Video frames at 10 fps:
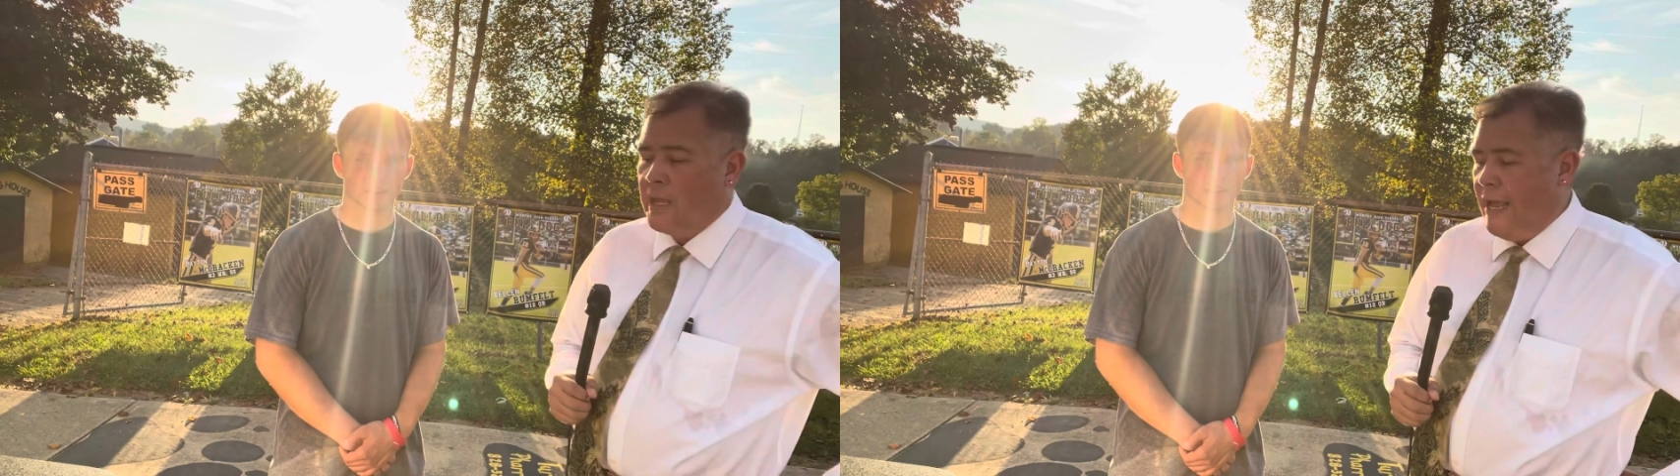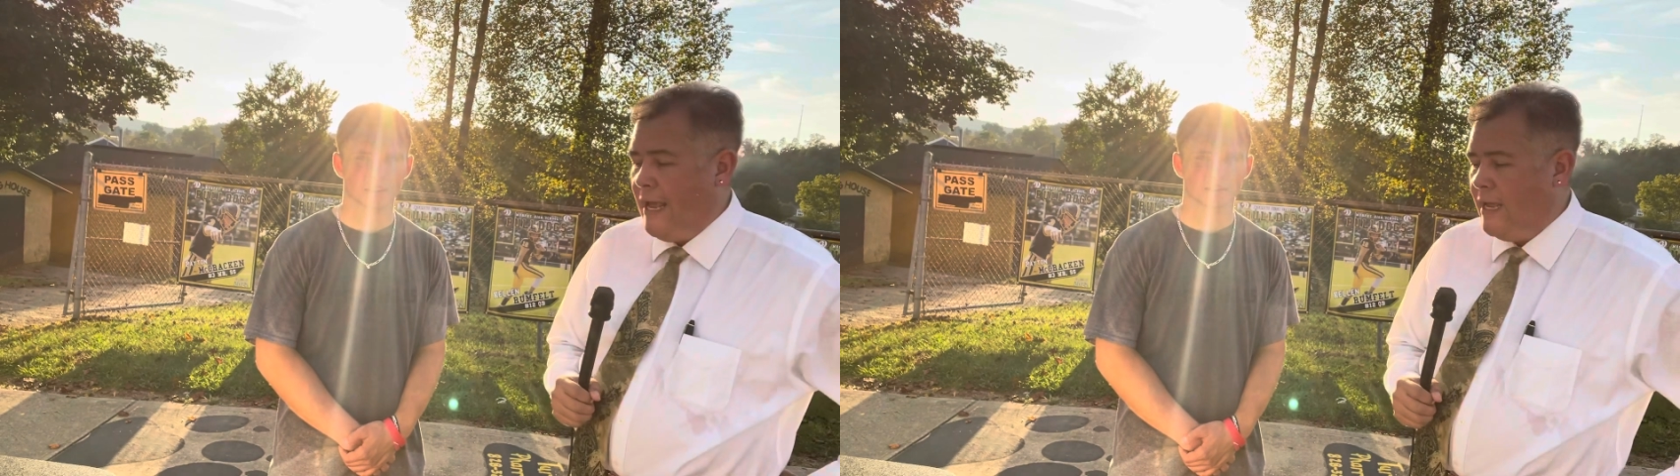
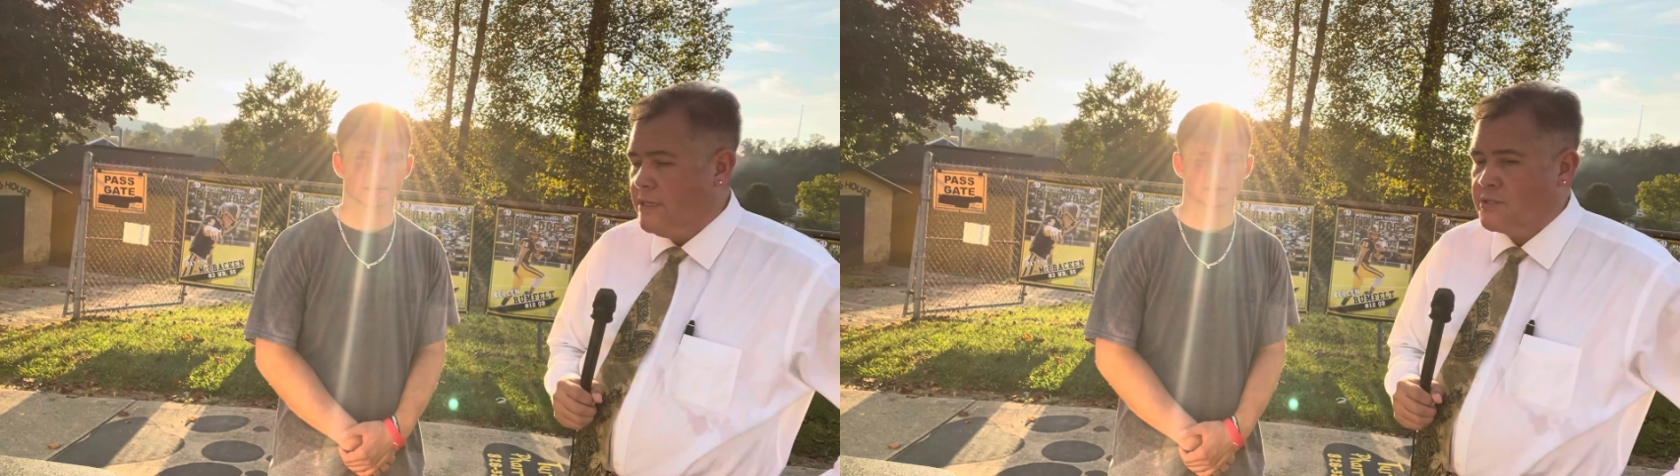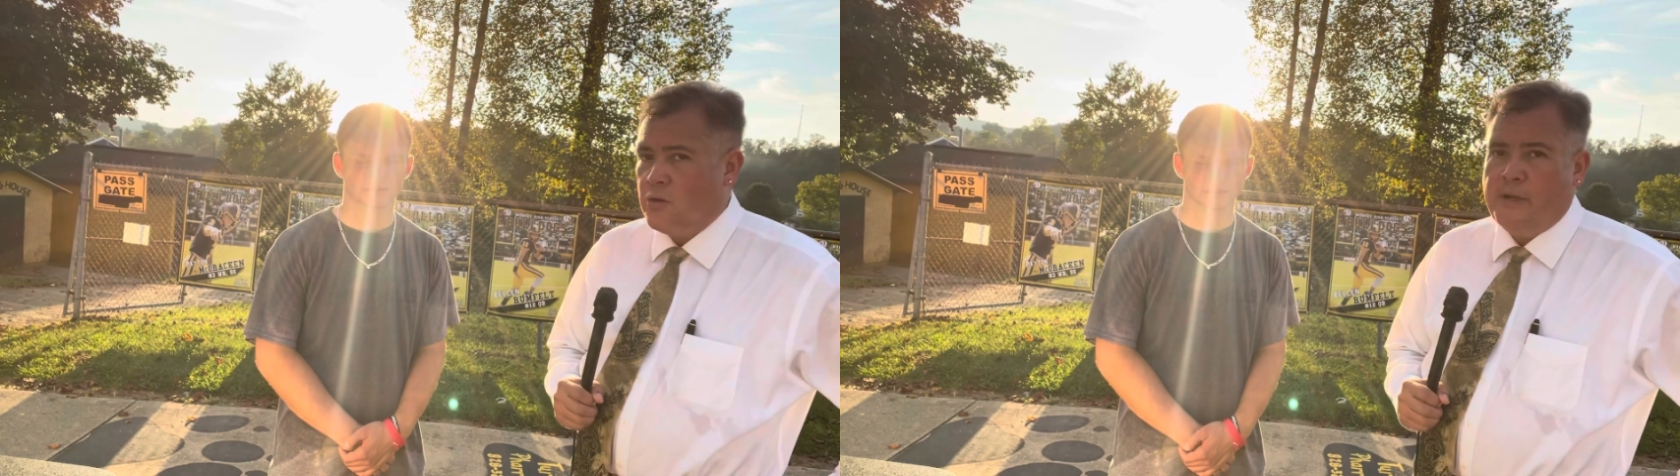And
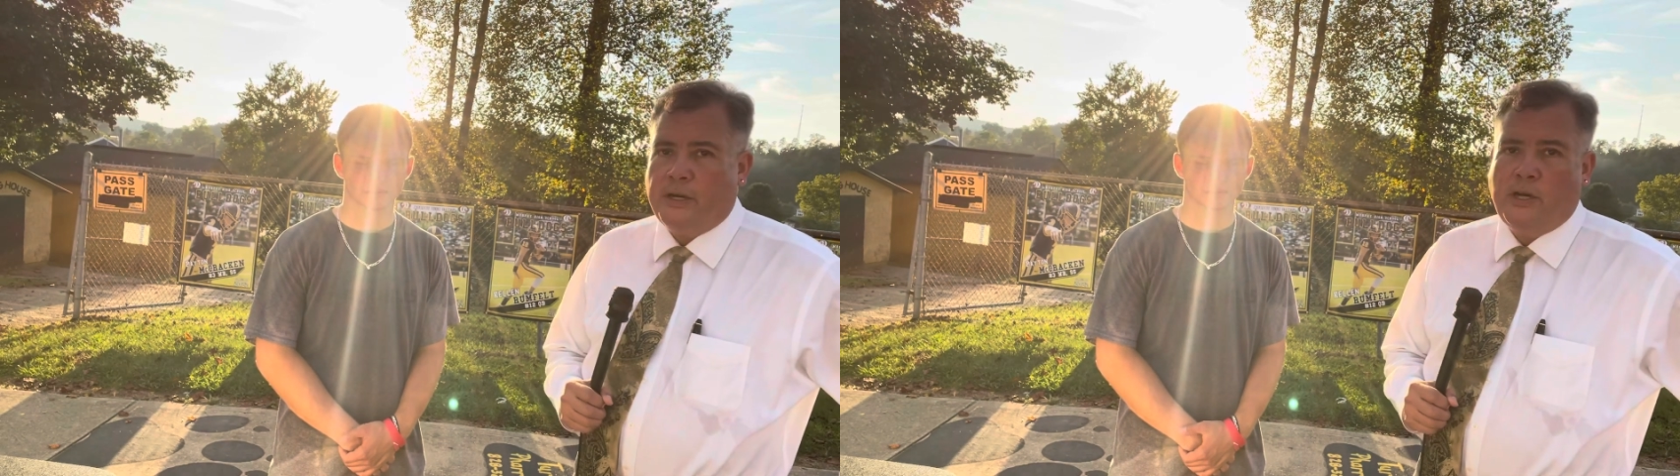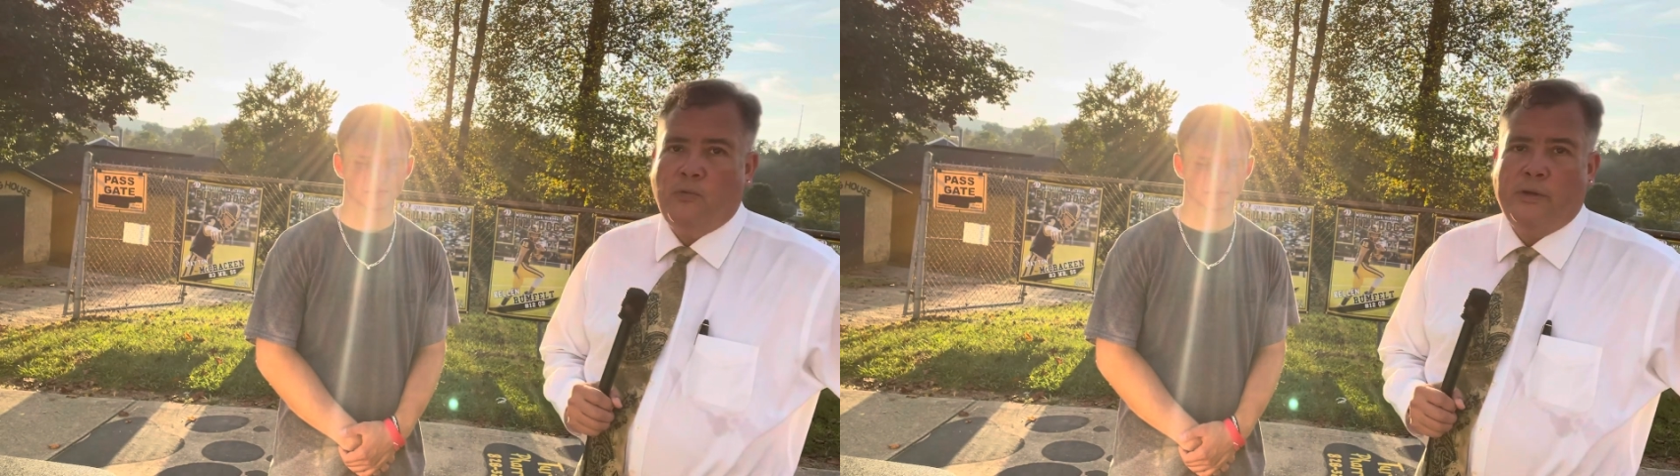it's going to be a
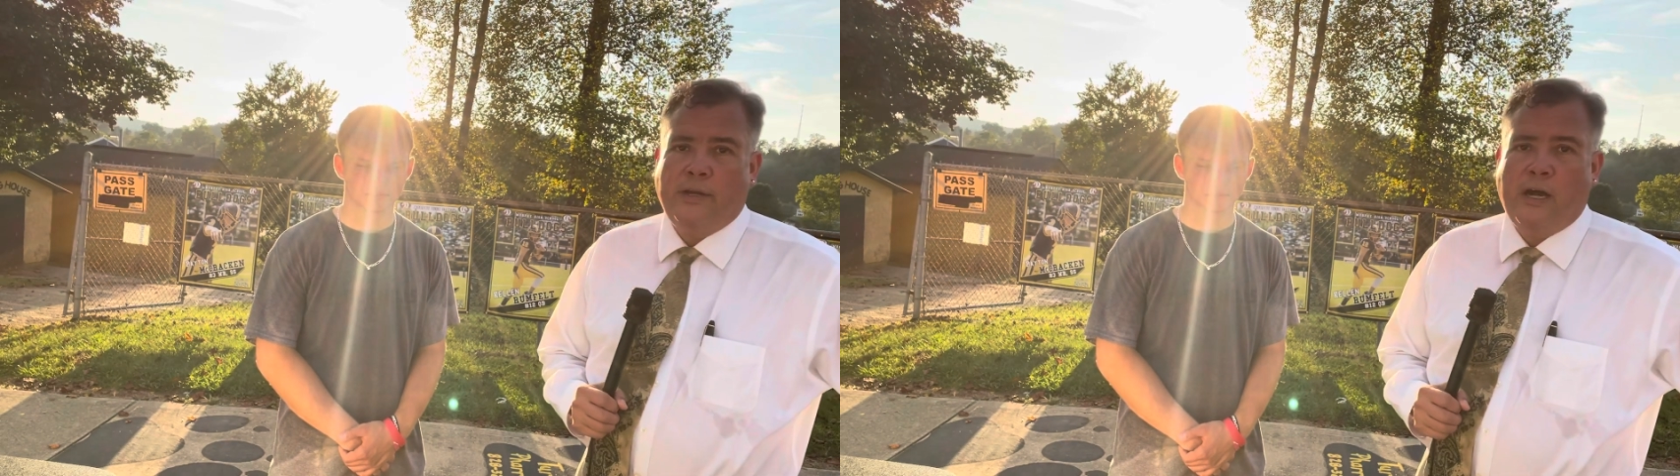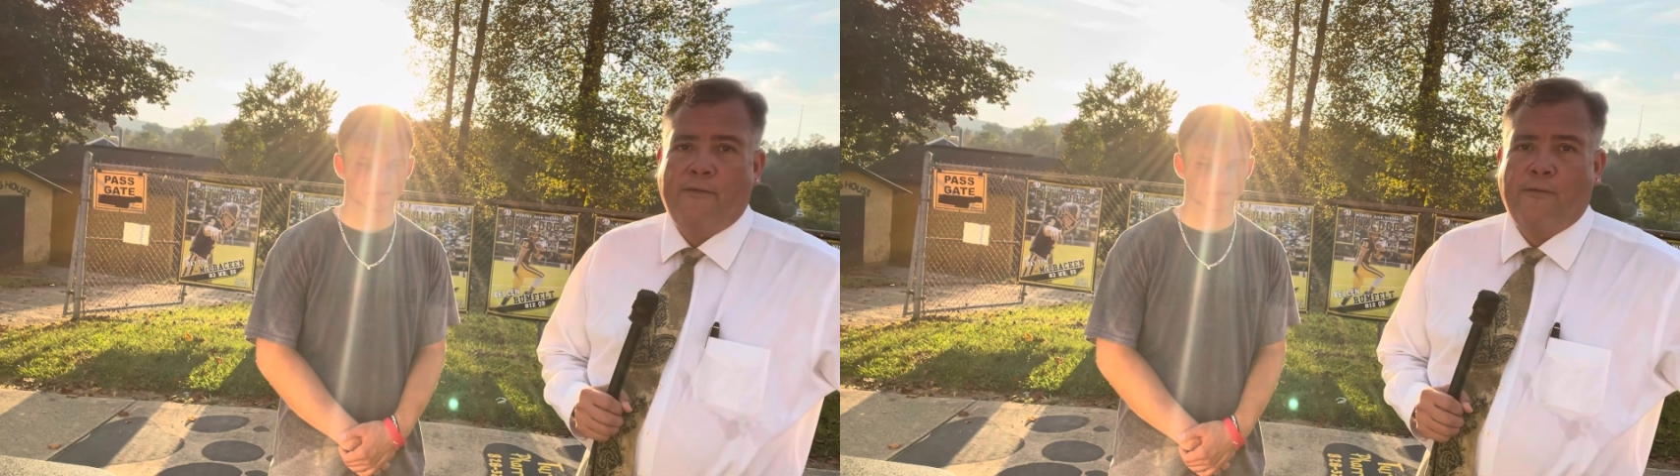good one
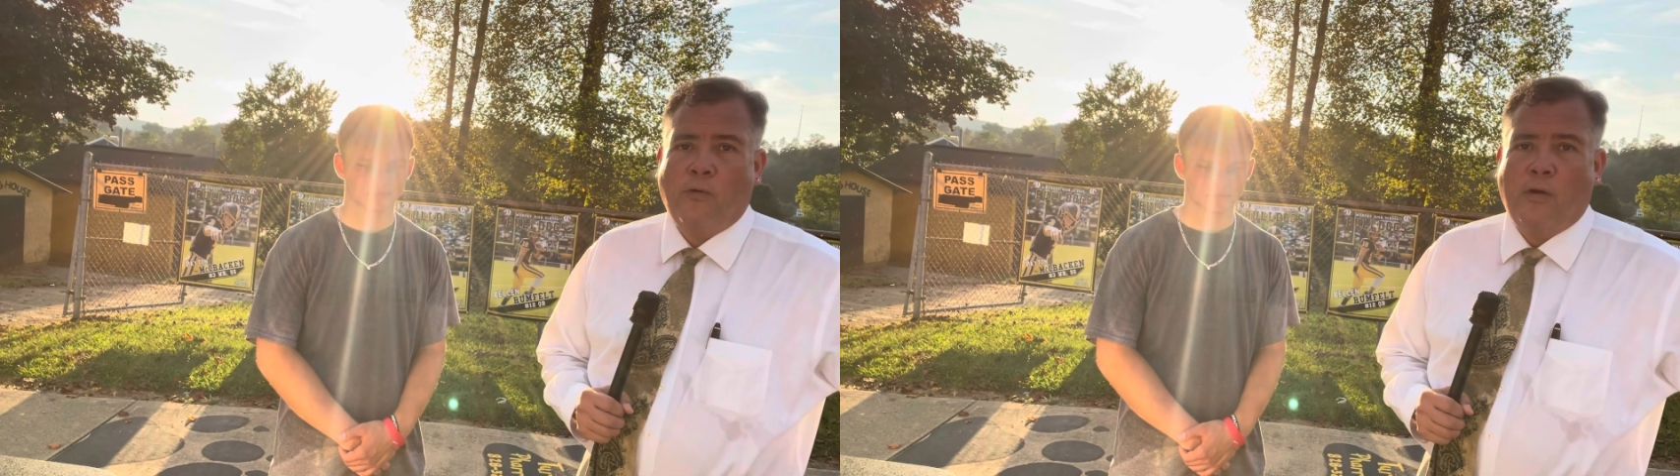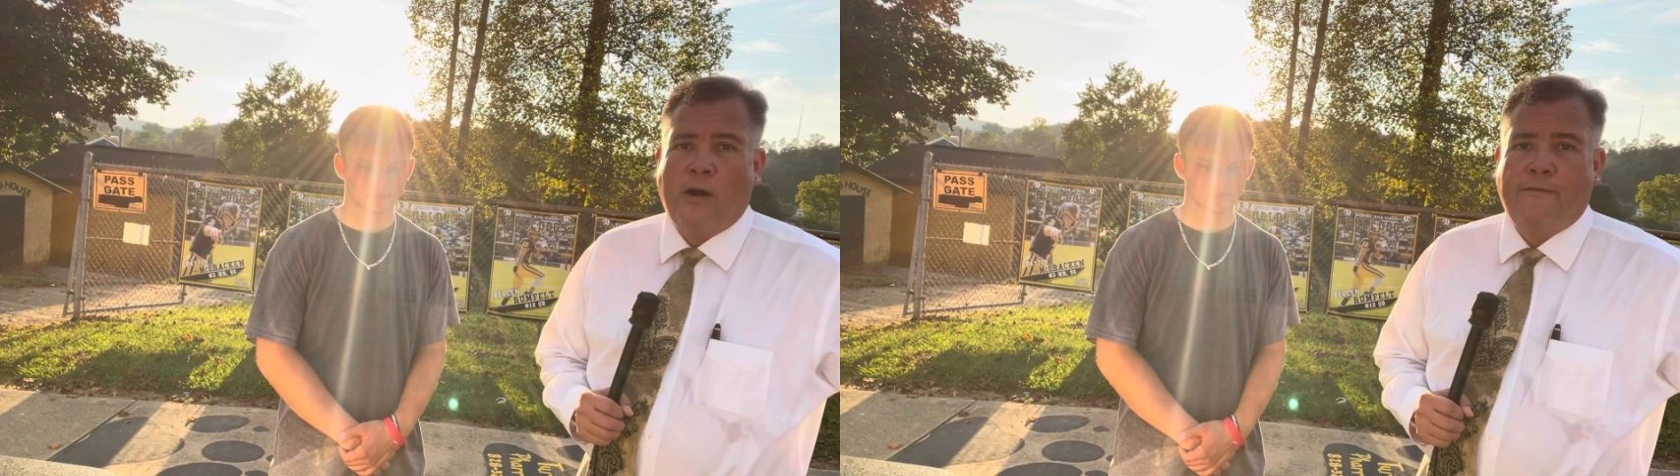
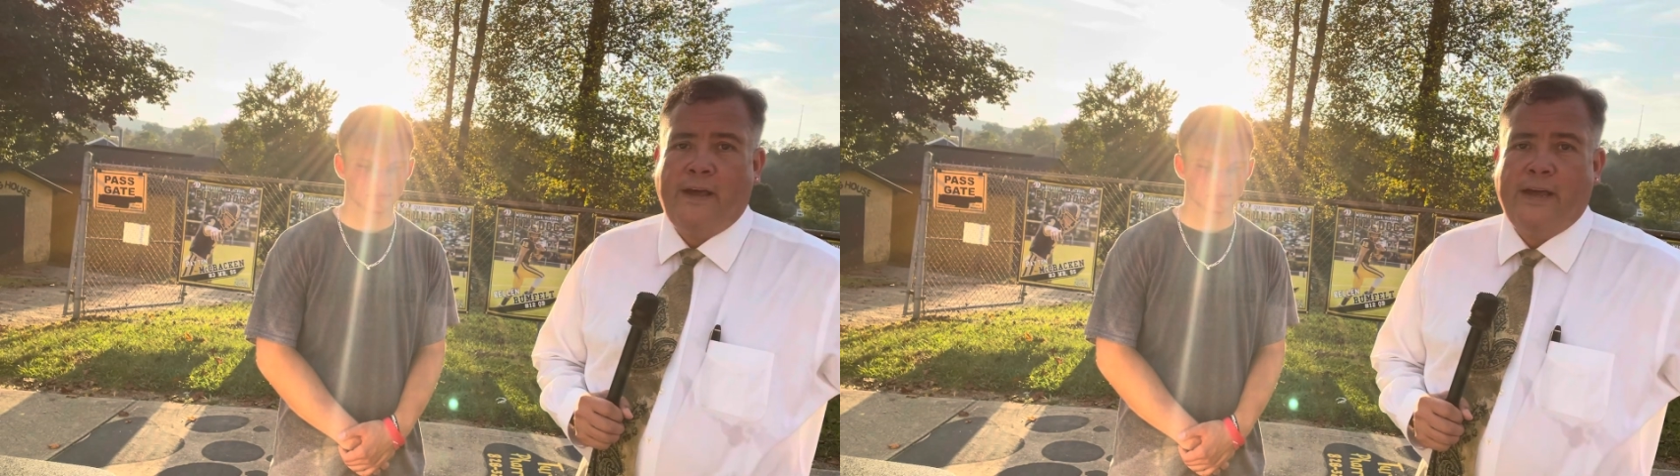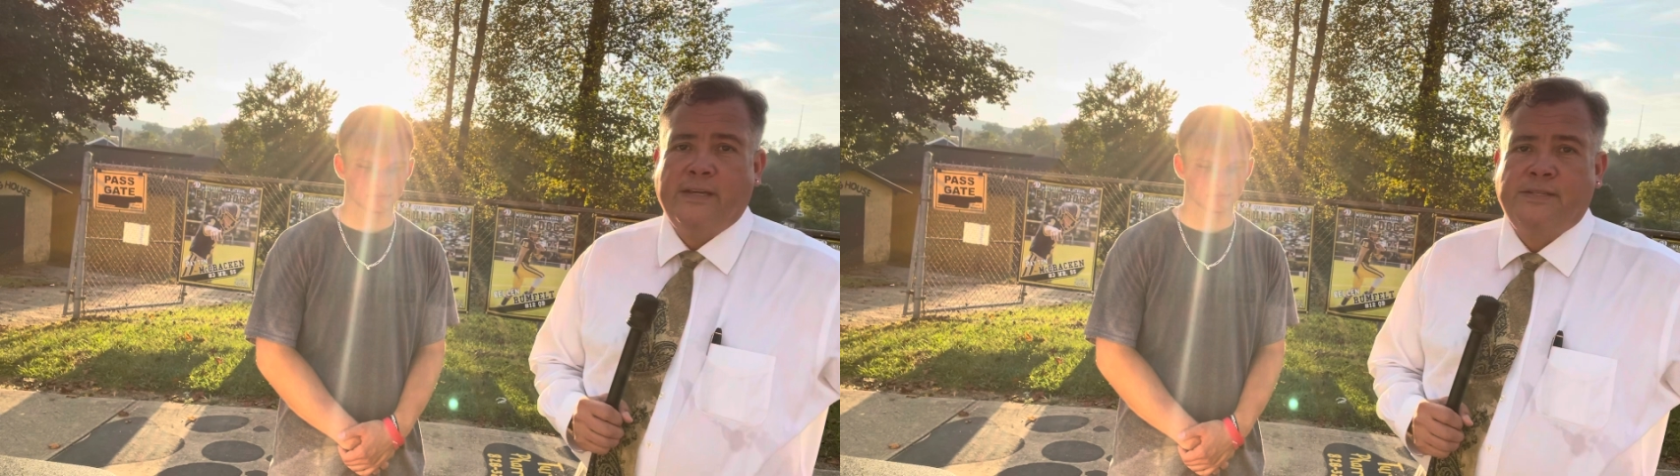for
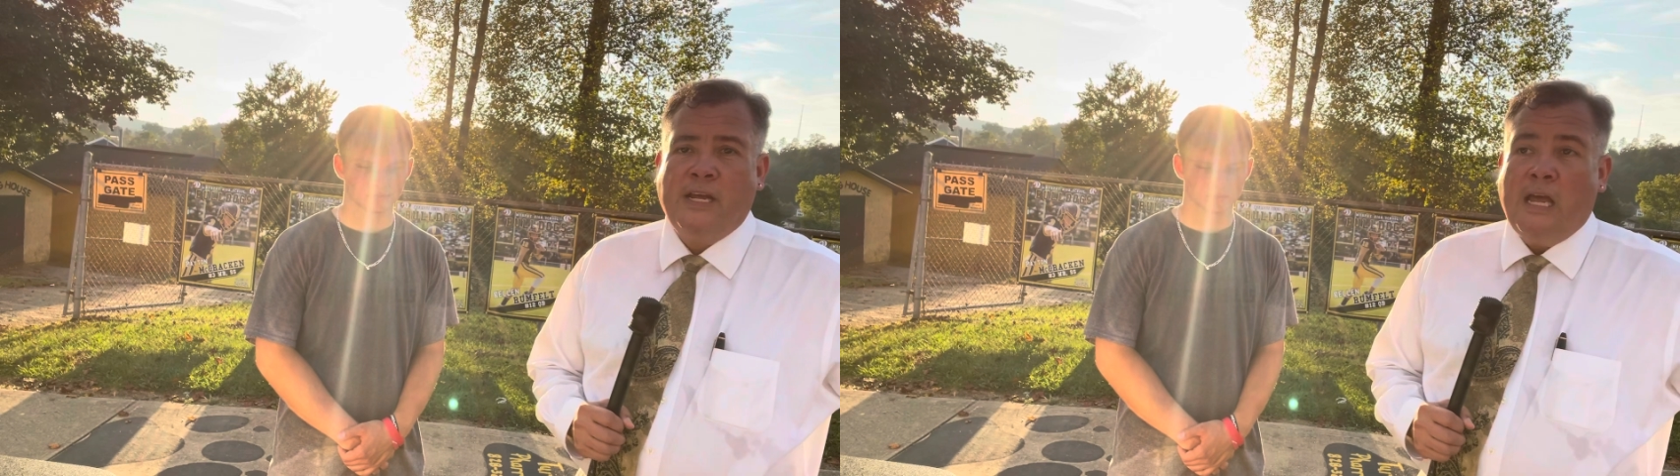fans